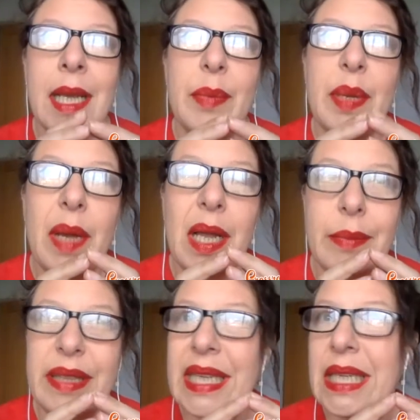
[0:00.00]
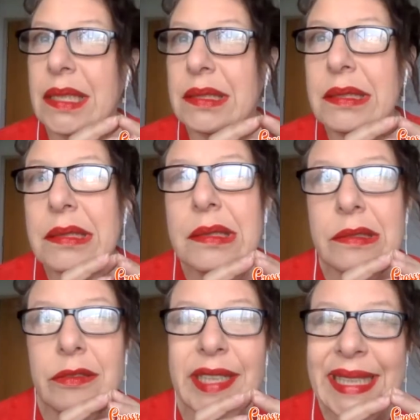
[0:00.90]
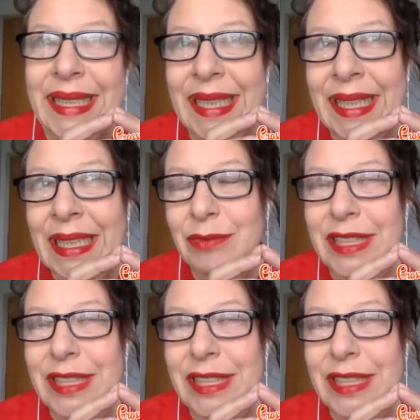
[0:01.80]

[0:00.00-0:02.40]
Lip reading: but might be thinking, oh, really?